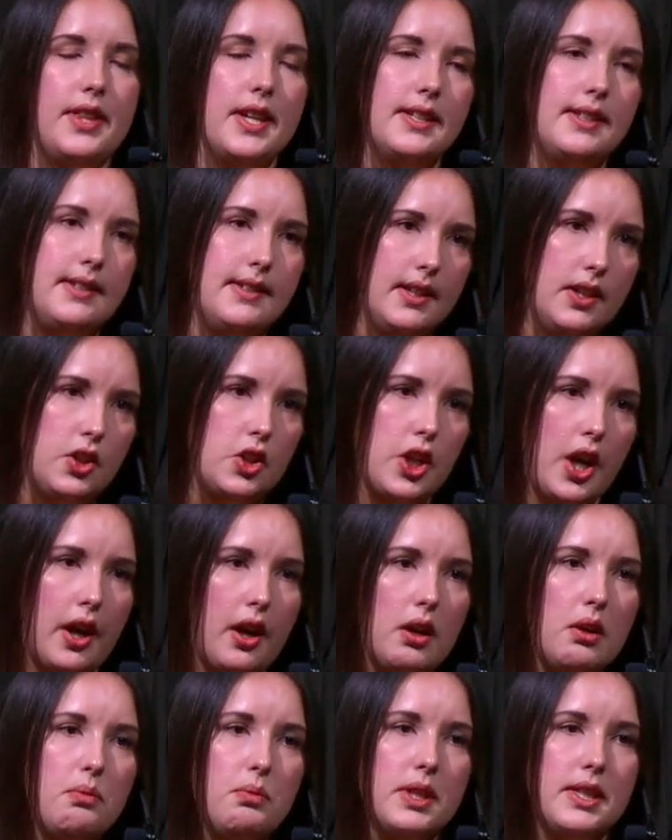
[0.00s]
this did
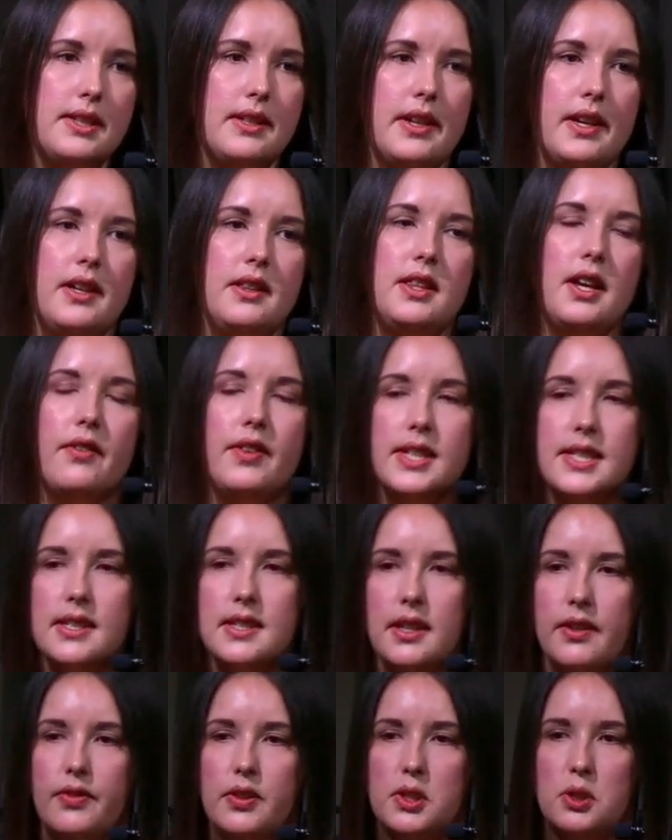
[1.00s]
show was that there is a
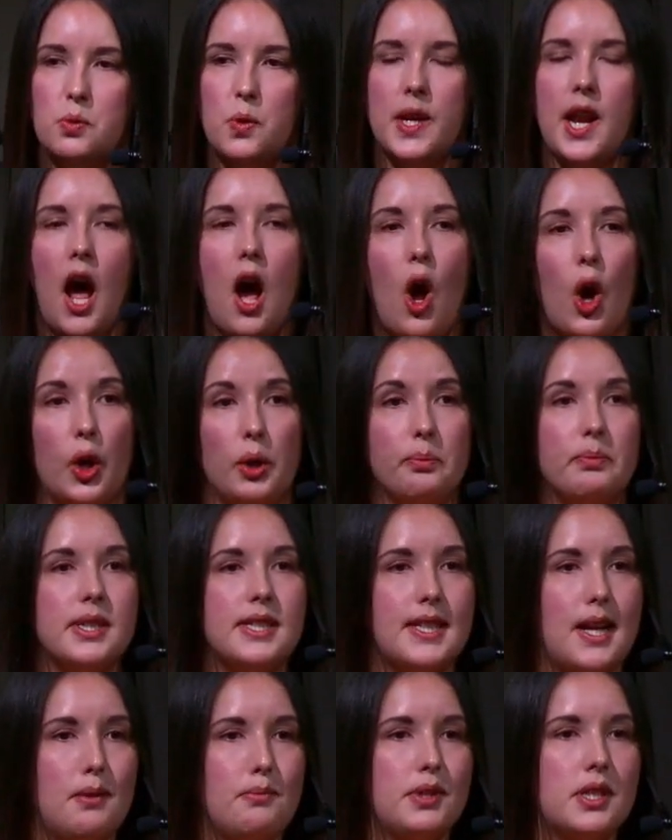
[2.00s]
difference between our own
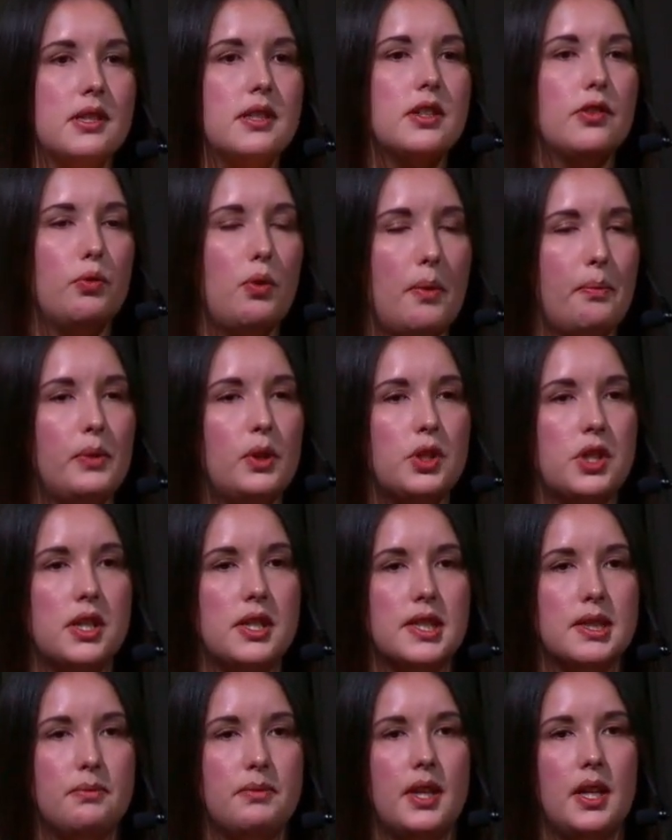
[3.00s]
perceptions of when we'll do
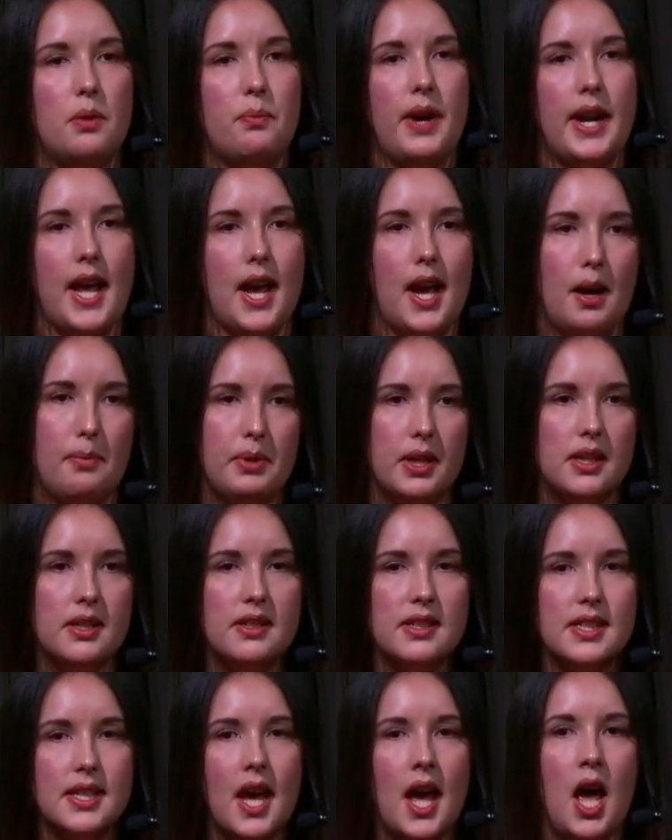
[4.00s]
something and when it
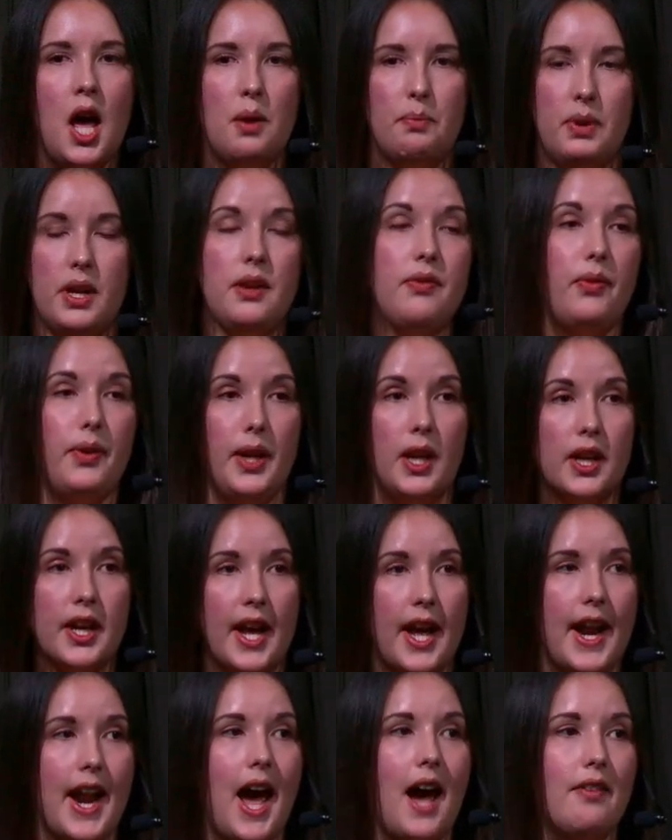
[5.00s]
happens. But if we look
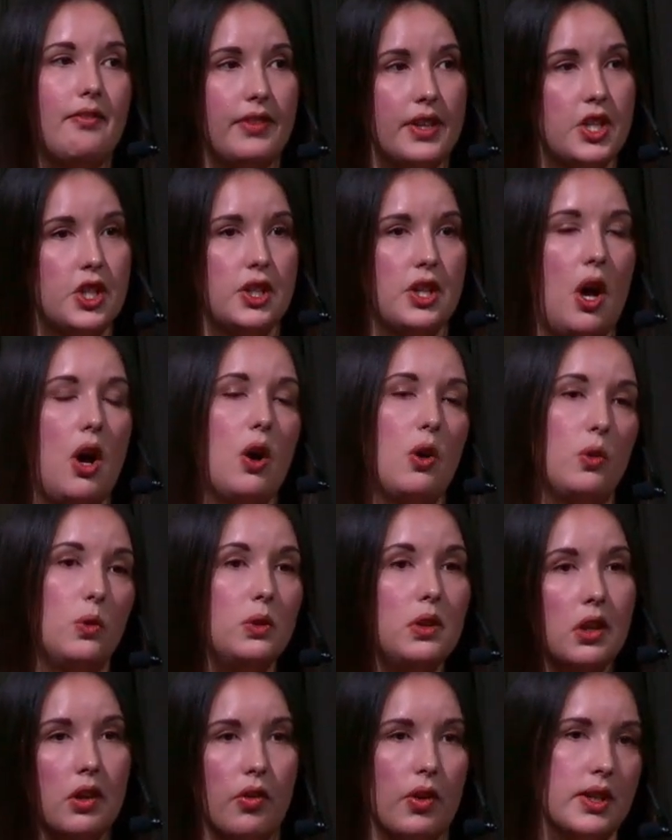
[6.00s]
at an average as a
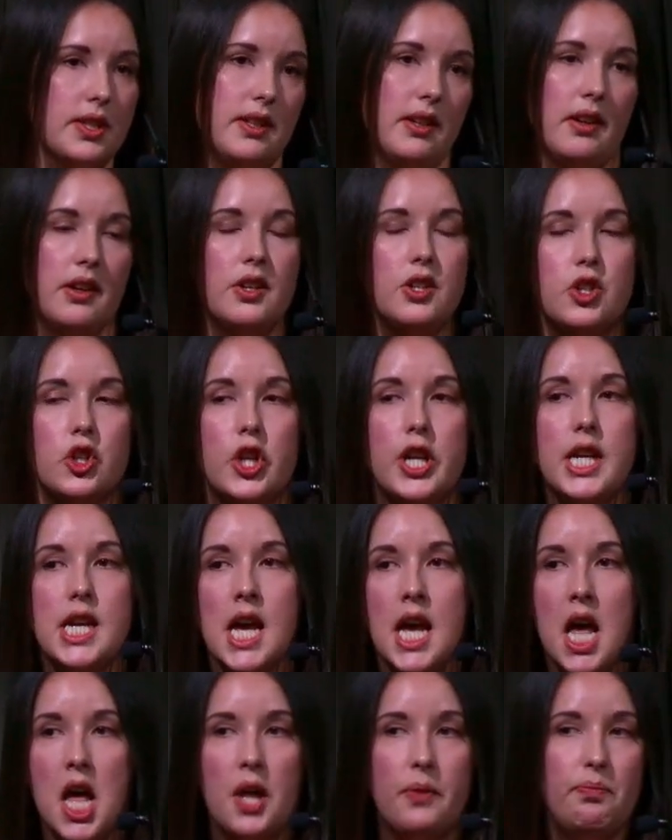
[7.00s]
whole across the country,
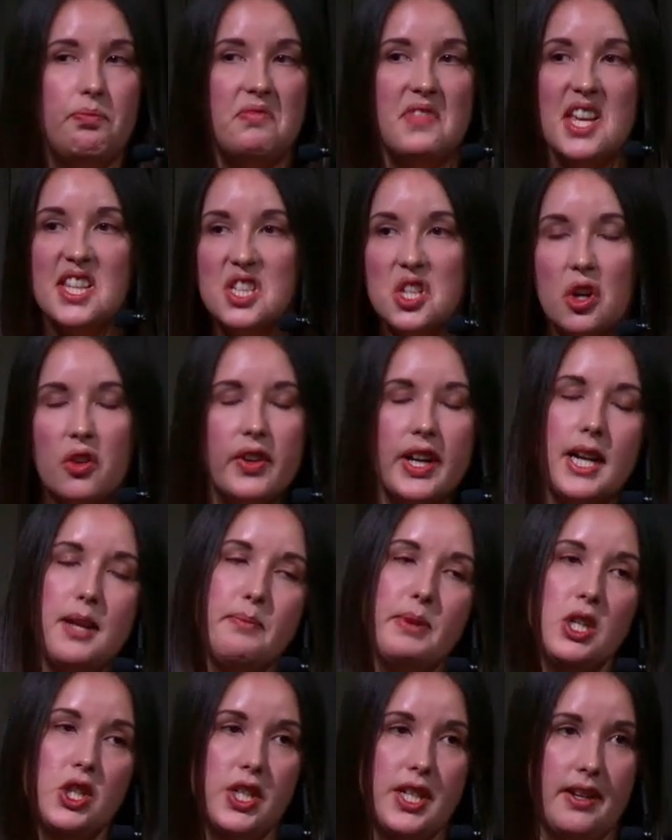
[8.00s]
there's not really
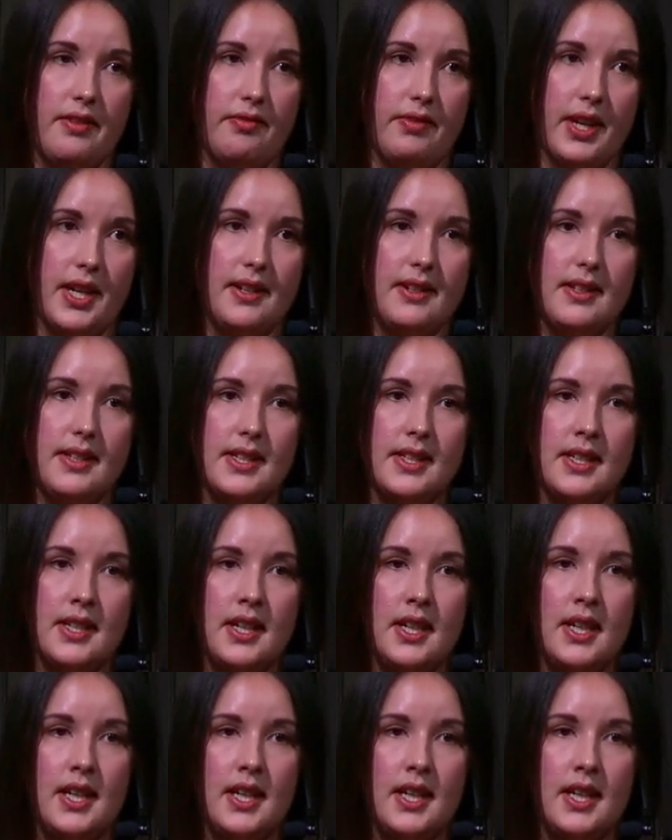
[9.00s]
much difference.